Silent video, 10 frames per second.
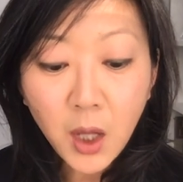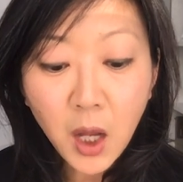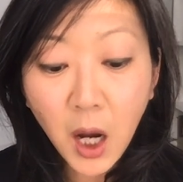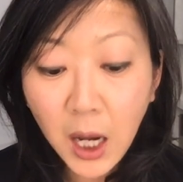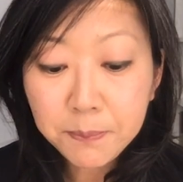
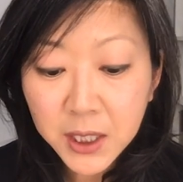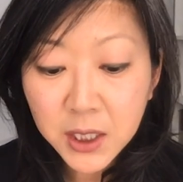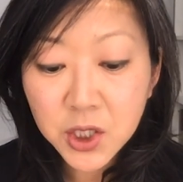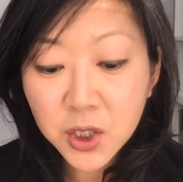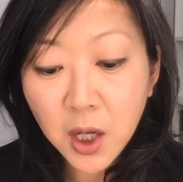Hot
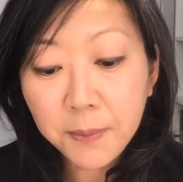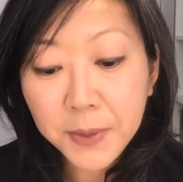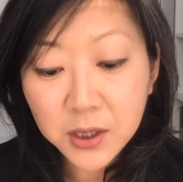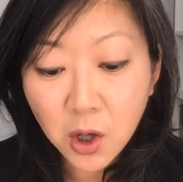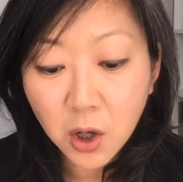button
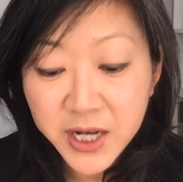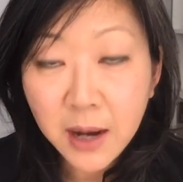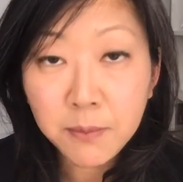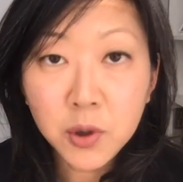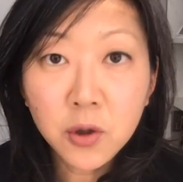topics are
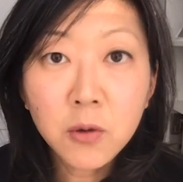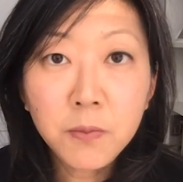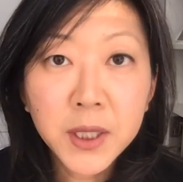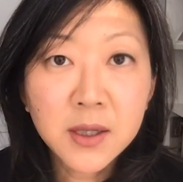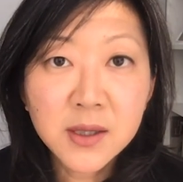taboo
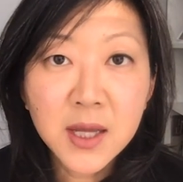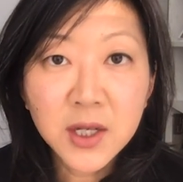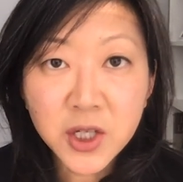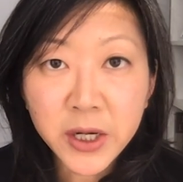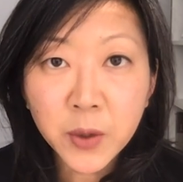because they
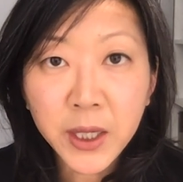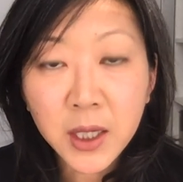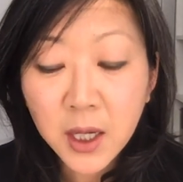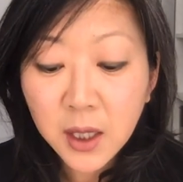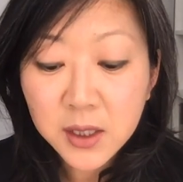generate
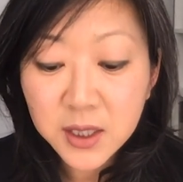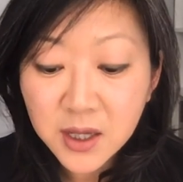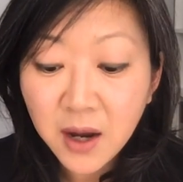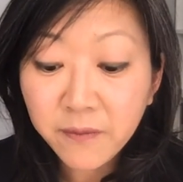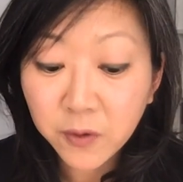
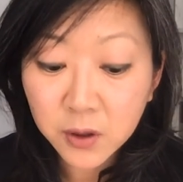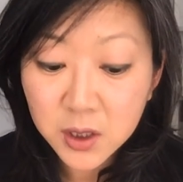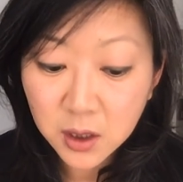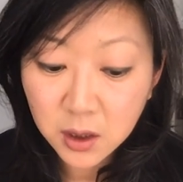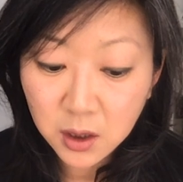discomfort.
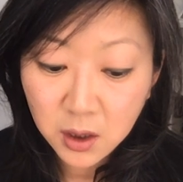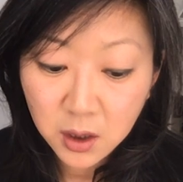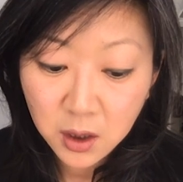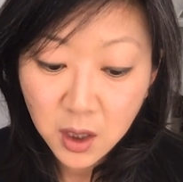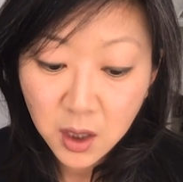
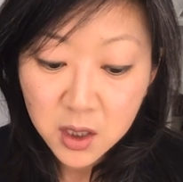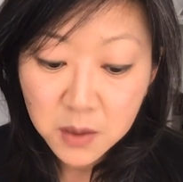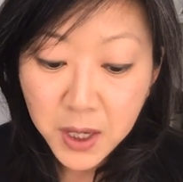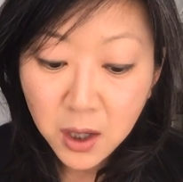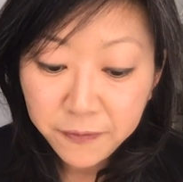The
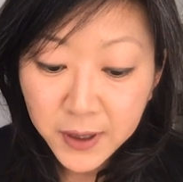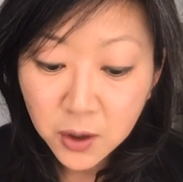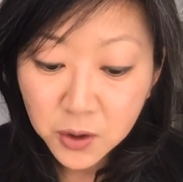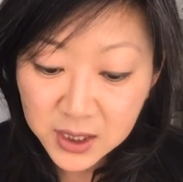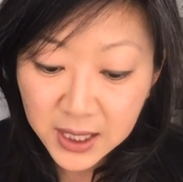male
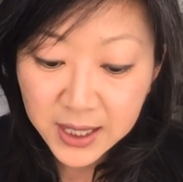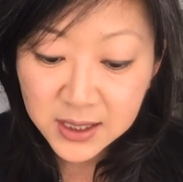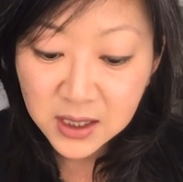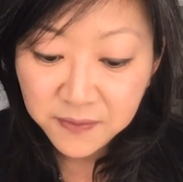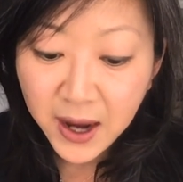figure slakes
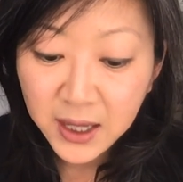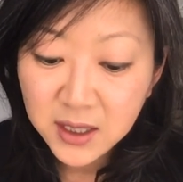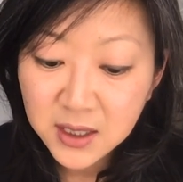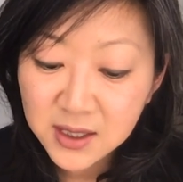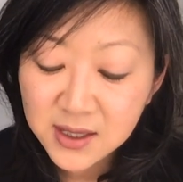his
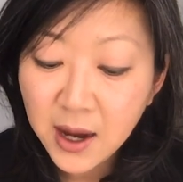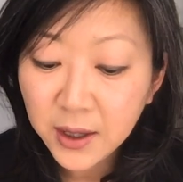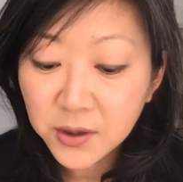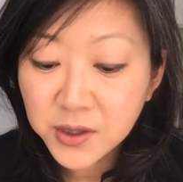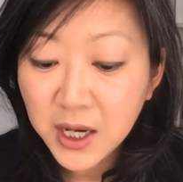violent
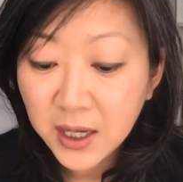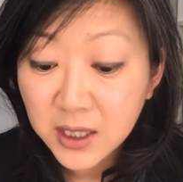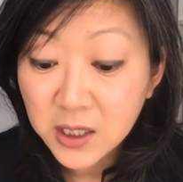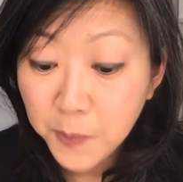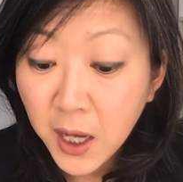desires and
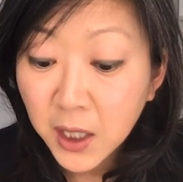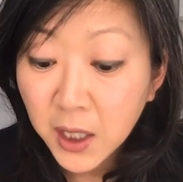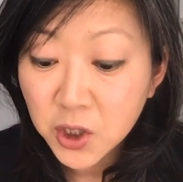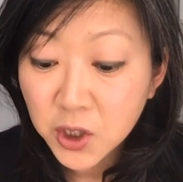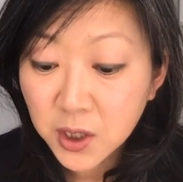is
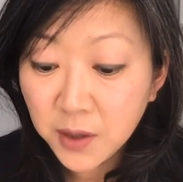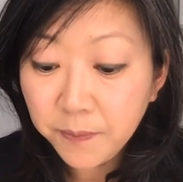punished.